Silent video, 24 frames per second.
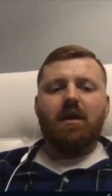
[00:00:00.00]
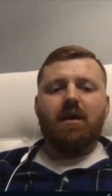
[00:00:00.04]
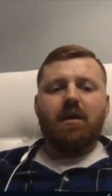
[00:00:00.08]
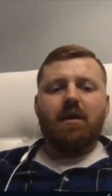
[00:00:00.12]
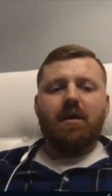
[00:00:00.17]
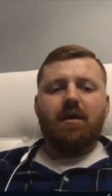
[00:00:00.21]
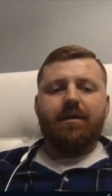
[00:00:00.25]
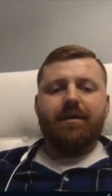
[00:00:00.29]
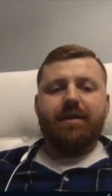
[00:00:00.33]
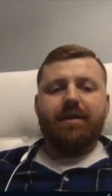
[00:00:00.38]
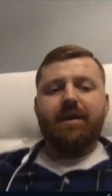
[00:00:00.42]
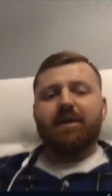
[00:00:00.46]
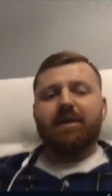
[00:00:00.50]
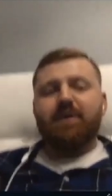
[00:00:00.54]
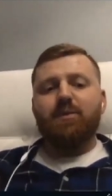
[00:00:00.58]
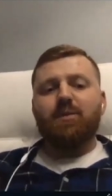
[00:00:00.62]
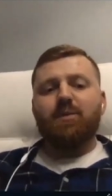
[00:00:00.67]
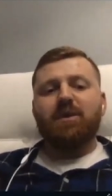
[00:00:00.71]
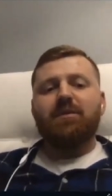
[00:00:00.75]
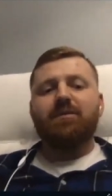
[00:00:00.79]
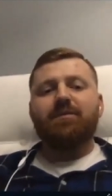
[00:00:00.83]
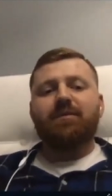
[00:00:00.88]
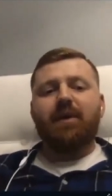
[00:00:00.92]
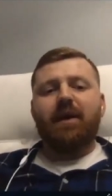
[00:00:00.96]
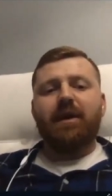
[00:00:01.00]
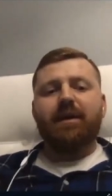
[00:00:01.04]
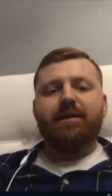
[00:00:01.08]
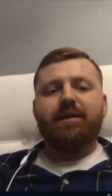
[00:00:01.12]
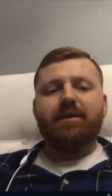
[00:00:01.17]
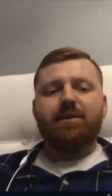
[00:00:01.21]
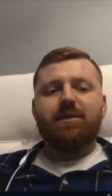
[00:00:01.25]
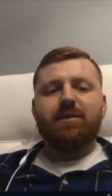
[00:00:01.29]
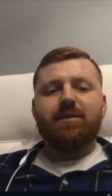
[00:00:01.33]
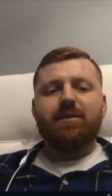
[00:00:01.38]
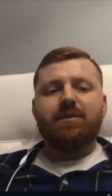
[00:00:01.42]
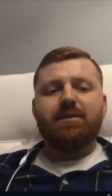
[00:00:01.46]
then it will find
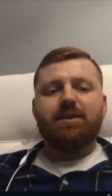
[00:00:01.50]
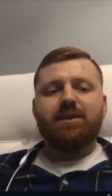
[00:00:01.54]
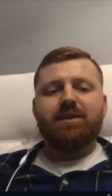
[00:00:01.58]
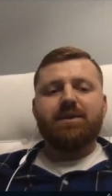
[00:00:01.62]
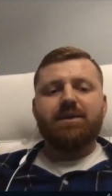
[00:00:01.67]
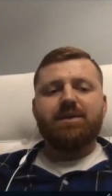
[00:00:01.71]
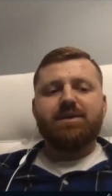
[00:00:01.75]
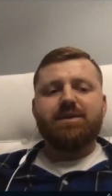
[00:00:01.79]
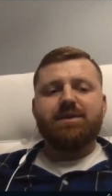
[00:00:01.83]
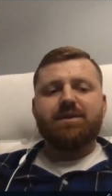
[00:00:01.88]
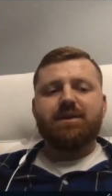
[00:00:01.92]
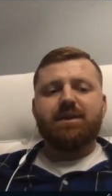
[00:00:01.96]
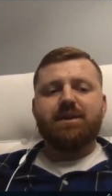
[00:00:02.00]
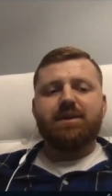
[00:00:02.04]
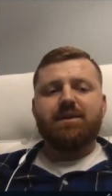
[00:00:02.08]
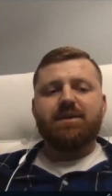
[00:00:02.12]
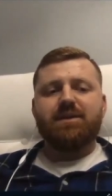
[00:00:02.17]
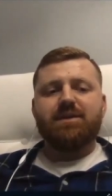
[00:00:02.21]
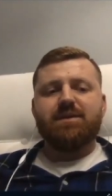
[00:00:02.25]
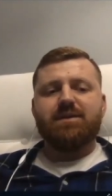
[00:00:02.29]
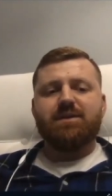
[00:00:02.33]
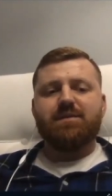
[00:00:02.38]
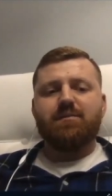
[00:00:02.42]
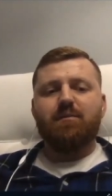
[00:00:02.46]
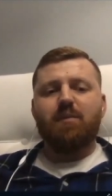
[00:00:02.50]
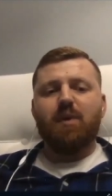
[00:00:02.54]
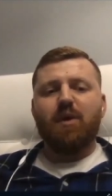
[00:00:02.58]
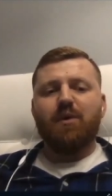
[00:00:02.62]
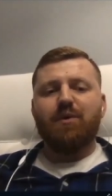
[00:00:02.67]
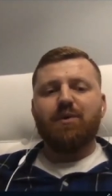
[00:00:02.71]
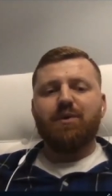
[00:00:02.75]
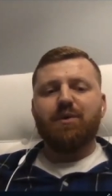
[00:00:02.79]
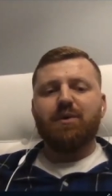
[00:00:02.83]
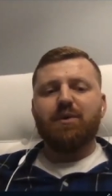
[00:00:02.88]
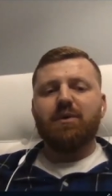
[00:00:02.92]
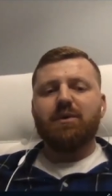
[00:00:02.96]
you this
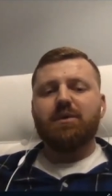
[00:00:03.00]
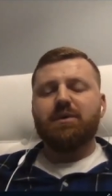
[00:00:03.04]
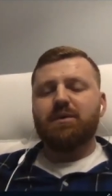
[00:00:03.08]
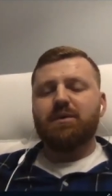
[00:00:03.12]
module